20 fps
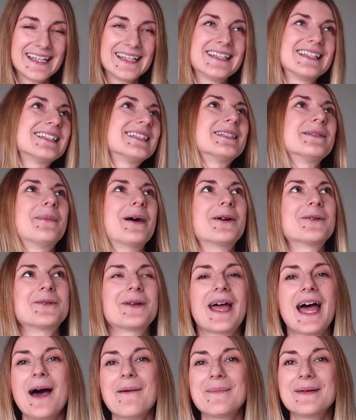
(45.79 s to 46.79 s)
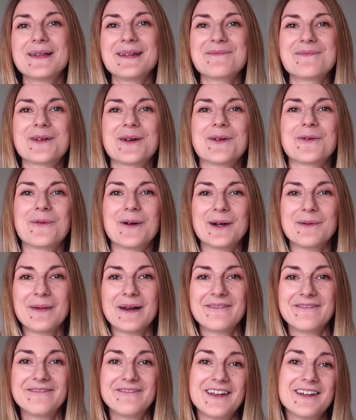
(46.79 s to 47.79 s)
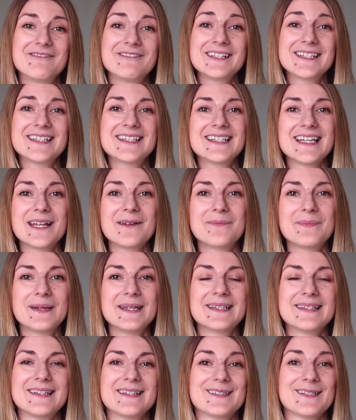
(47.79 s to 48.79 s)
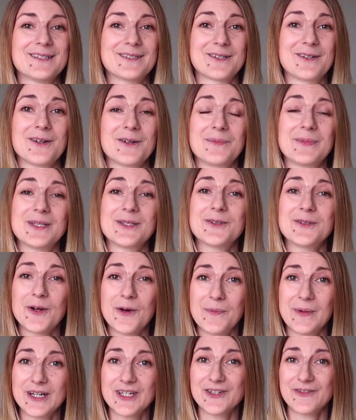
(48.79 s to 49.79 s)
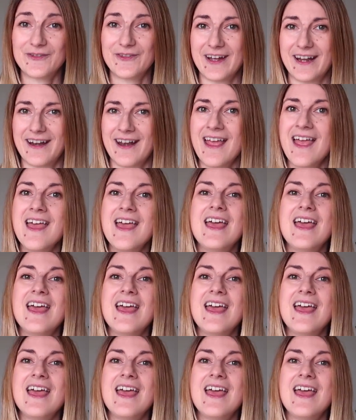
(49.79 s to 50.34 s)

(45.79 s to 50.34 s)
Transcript: And this is about to happen. I'm gonna wear my favorite Sezane pieces. It's gonna be so much fun.